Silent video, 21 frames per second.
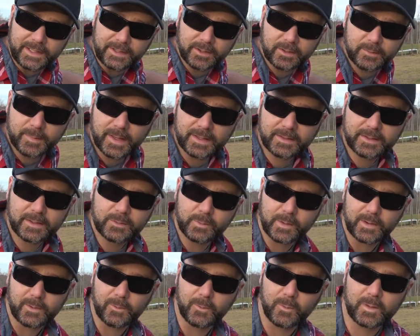leader method,
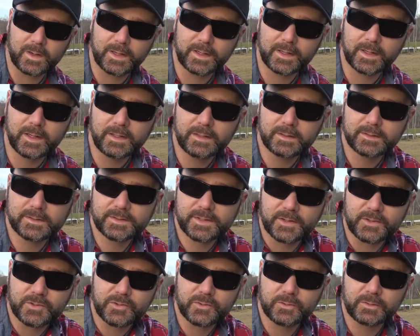where one
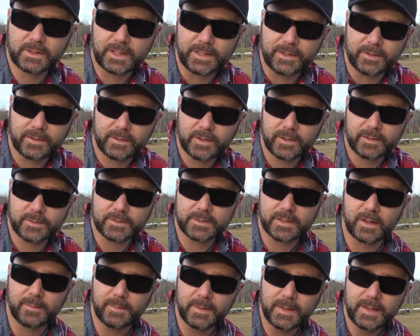central leader goes
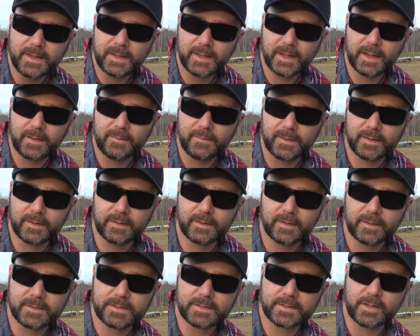up, and then
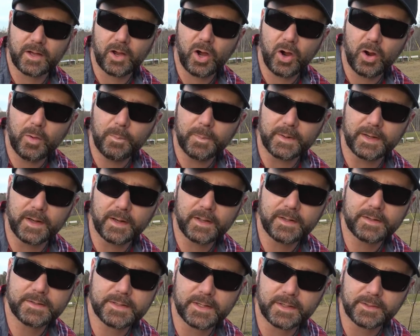there's the open
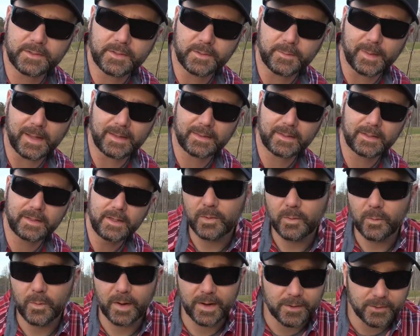center method,
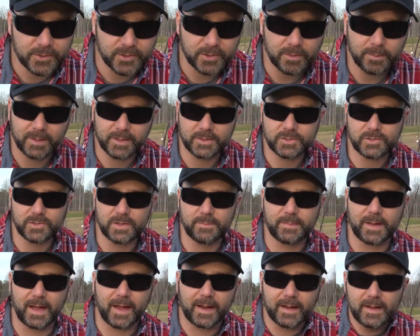where you're trimming the tree
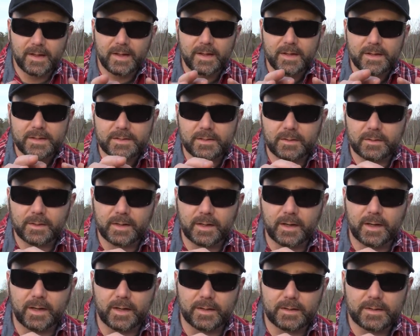back so that
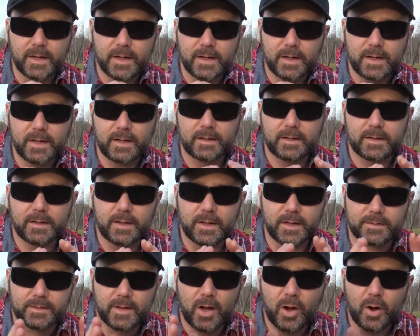it
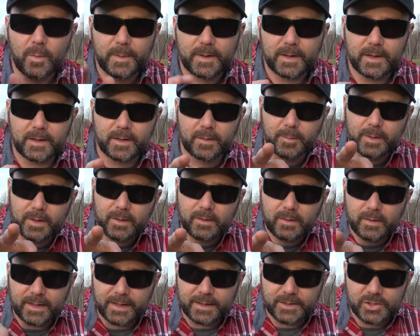is open in the
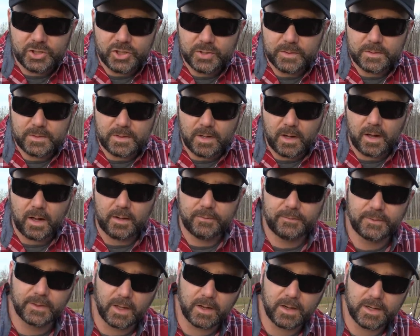middle and shoots
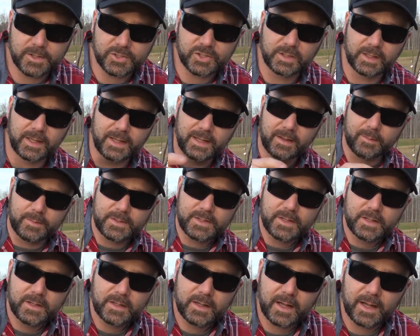off large
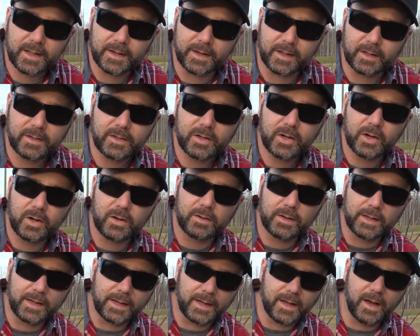limbs kind of
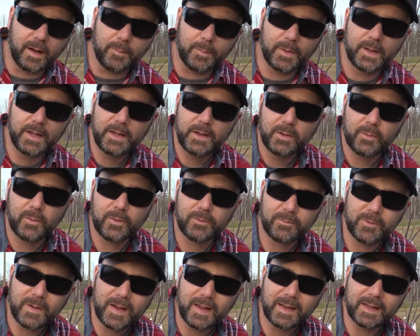curling up. We
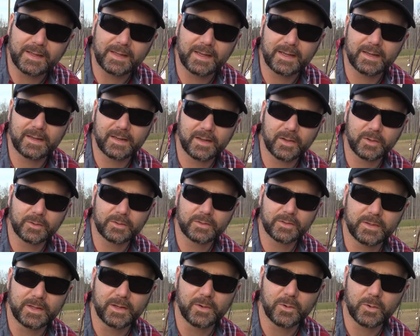really need to go
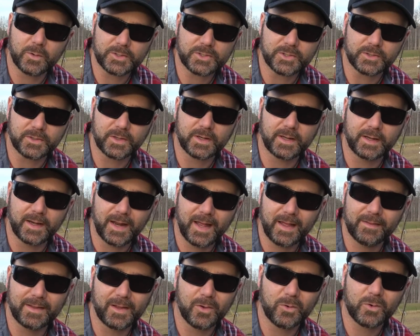the orchard and
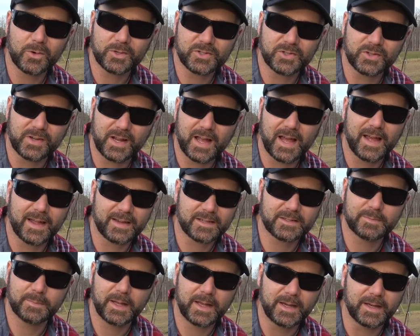have the orchard guy
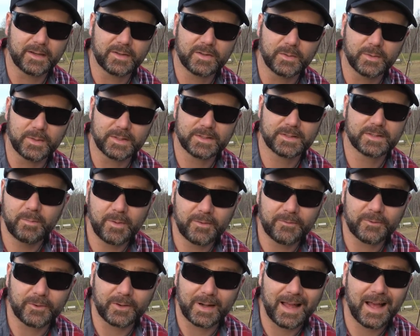explain it to us,
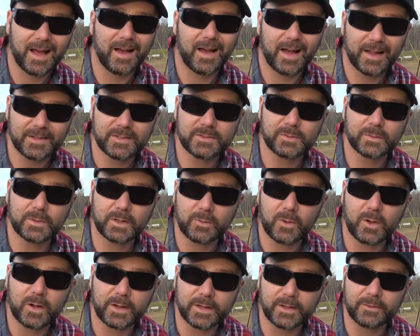but for now I just want to
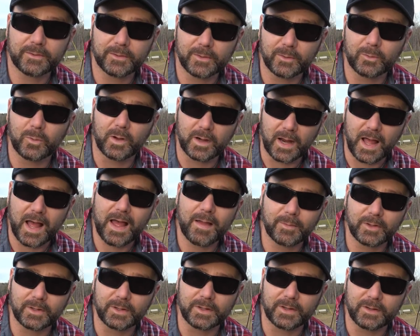walk you through what
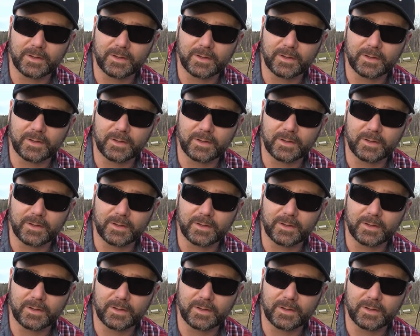I'm going to